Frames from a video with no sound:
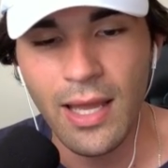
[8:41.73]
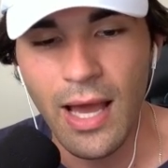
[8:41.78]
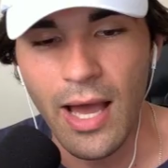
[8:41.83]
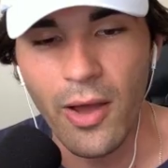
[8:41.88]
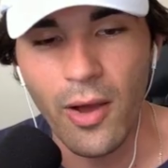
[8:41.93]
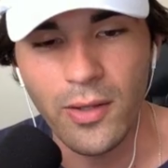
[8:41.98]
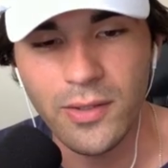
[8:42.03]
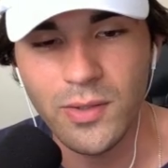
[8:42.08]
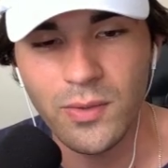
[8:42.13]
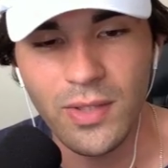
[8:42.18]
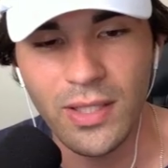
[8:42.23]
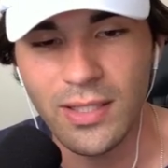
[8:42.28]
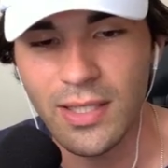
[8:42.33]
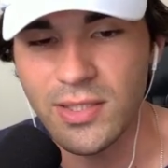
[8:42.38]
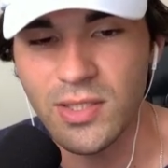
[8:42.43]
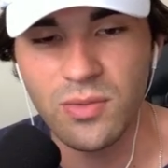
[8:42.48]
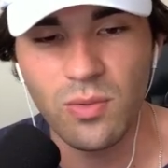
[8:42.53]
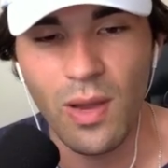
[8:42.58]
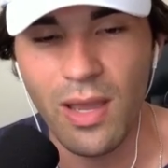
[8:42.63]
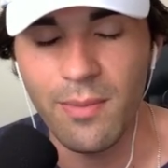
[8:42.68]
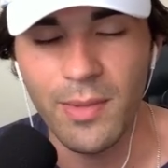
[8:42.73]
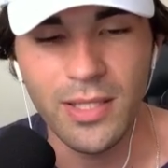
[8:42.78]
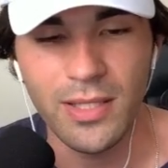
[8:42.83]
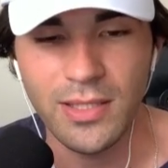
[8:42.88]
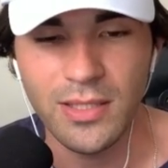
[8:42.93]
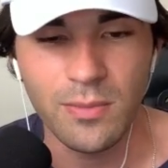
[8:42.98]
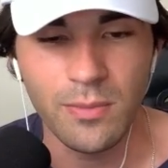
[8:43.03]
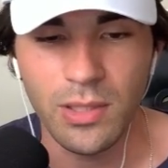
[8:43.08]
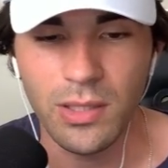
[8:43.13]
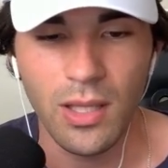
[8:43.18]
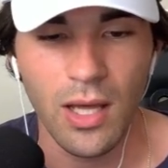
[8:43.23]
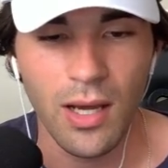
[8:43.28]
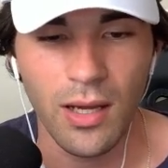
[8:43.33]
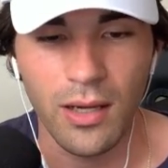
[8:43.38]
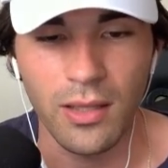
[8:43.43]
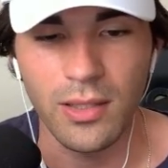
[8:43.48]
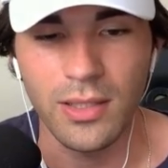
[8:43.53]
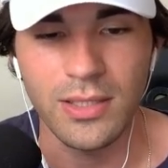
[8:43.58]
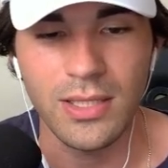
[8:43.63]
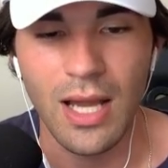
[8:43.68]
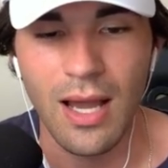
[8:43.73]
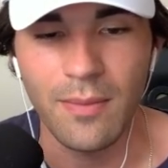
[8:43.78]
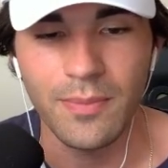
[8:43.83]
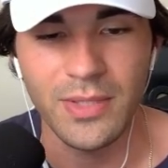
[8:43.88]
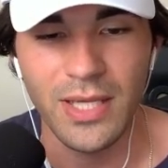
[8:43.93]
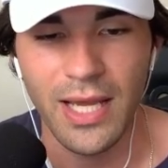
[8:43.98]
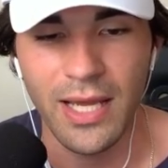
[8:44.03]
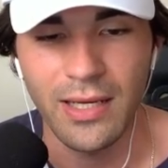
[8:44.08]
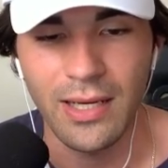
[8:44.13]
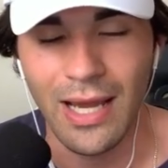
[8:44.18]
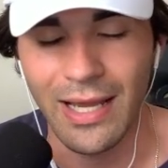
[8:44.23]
I also think that Swayman doesn't belong on the top 10.